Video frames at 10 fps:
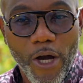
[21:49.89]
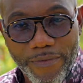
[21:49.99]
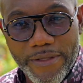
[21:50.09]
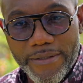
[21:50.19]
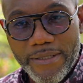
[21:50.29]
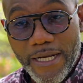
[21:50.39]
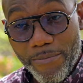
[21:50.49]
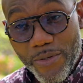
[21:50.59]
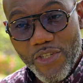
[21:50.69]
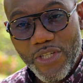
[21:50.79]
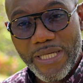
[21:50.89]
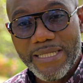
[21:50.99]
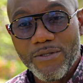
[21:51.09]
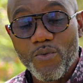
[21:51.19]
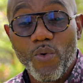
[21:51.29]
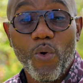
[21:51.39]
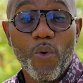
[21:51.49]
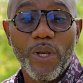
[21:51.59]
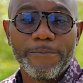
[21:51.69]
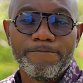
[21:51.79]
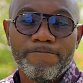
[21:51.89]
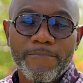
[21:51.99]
underappreciated role.